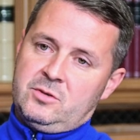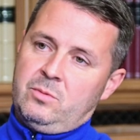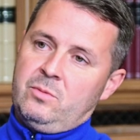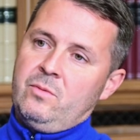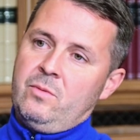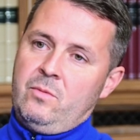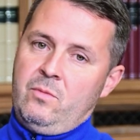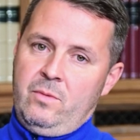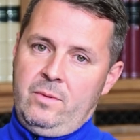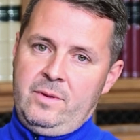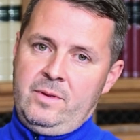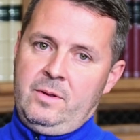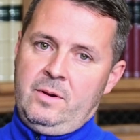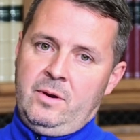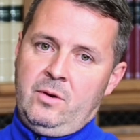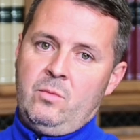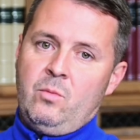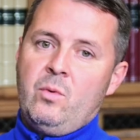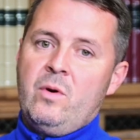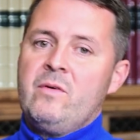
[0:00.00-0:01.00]
to,
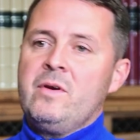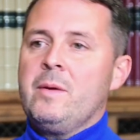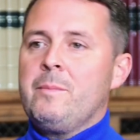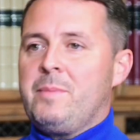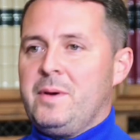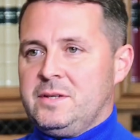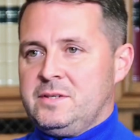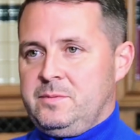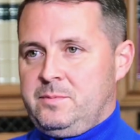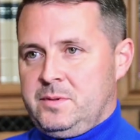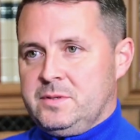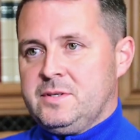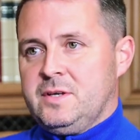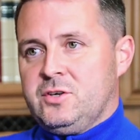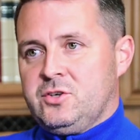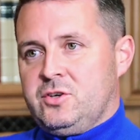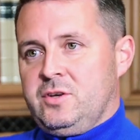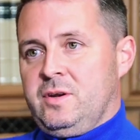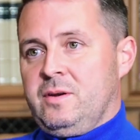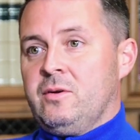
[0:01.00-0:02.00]
we're in a better
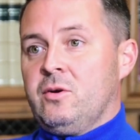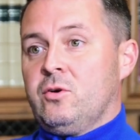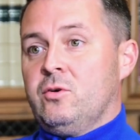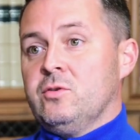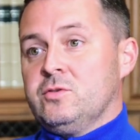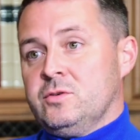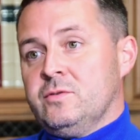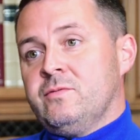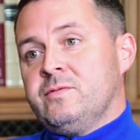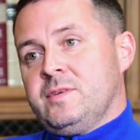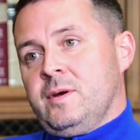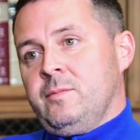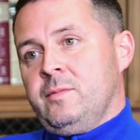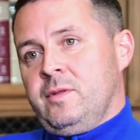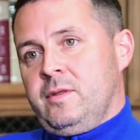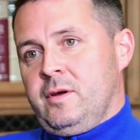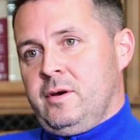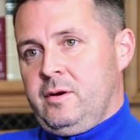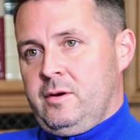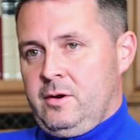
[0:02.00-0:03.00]
position because of some
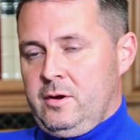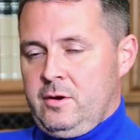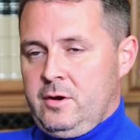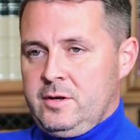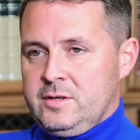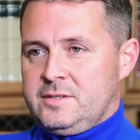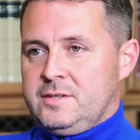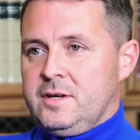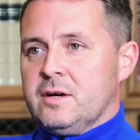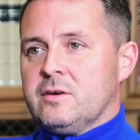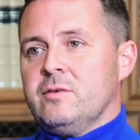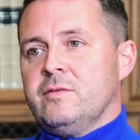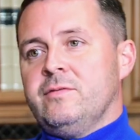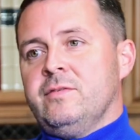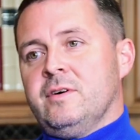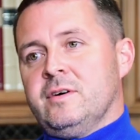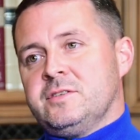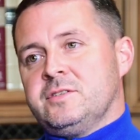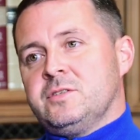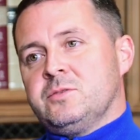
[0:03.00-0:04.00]
of the
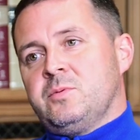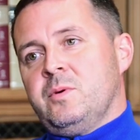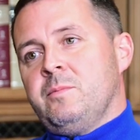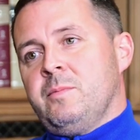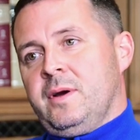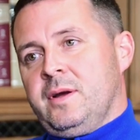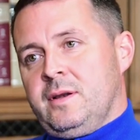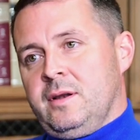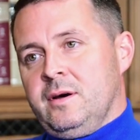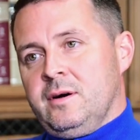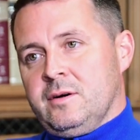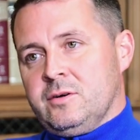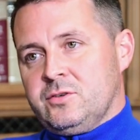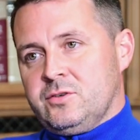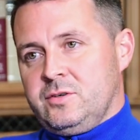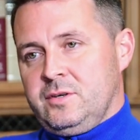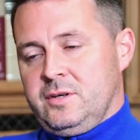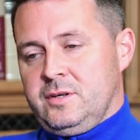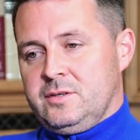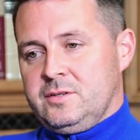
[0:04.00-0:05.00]
sacrifices we made
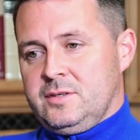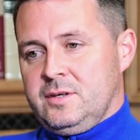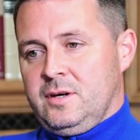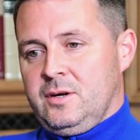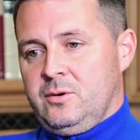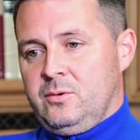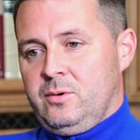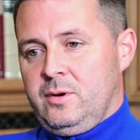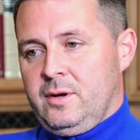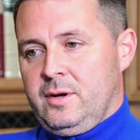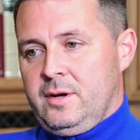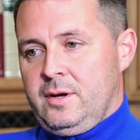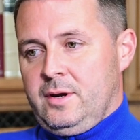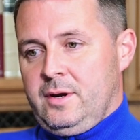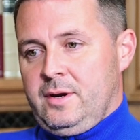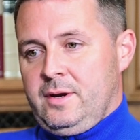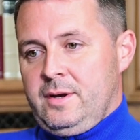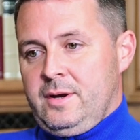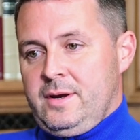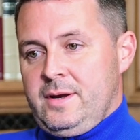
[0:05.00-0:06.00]
last year. So
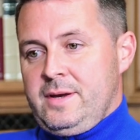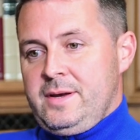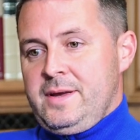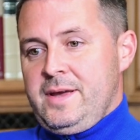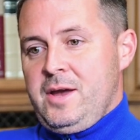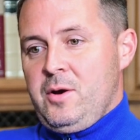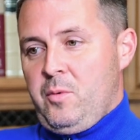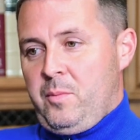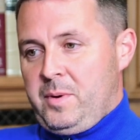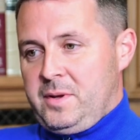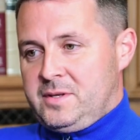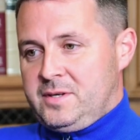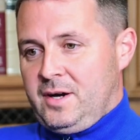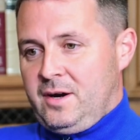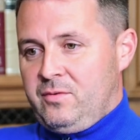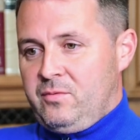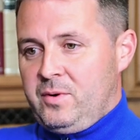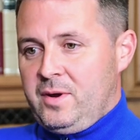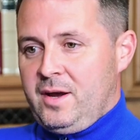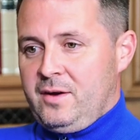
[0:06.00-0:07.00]
it will be
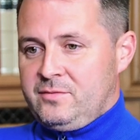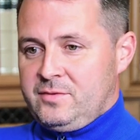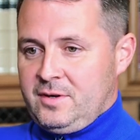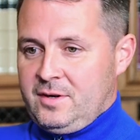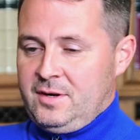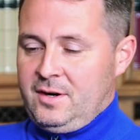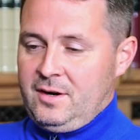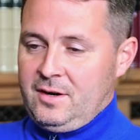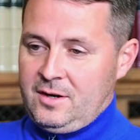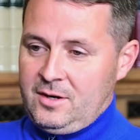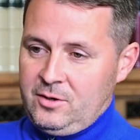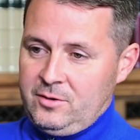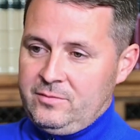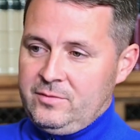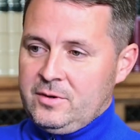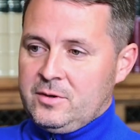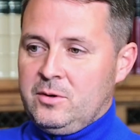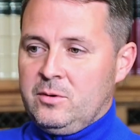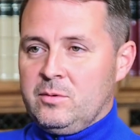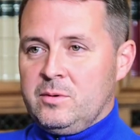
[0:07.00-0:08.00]
tough. We have to cut our cloth
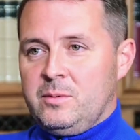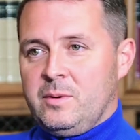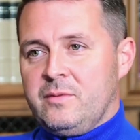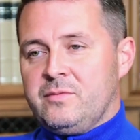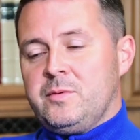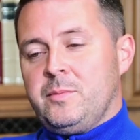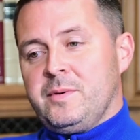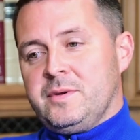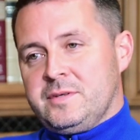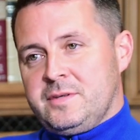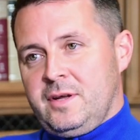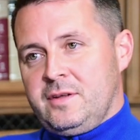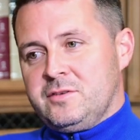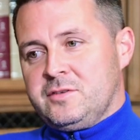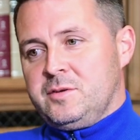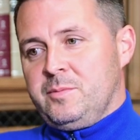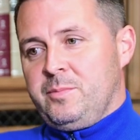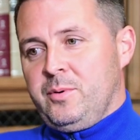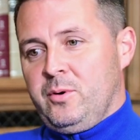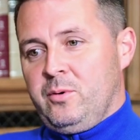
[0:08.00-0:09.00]
accordingly. We have to be
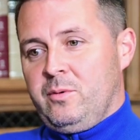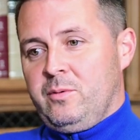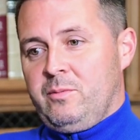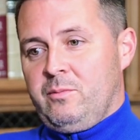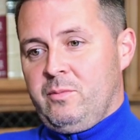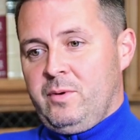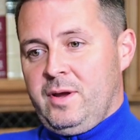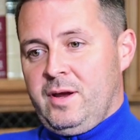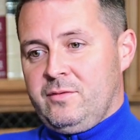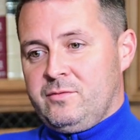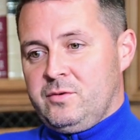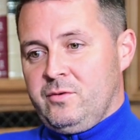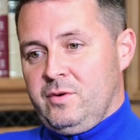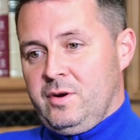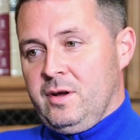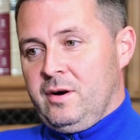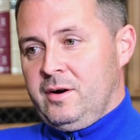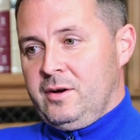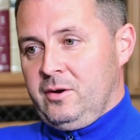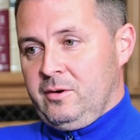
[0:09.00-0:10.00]
sensible. We have to
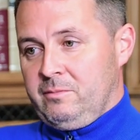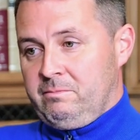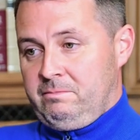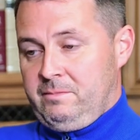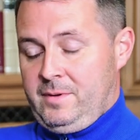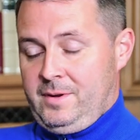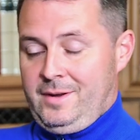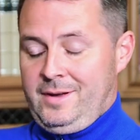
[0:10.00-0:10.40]
rely on,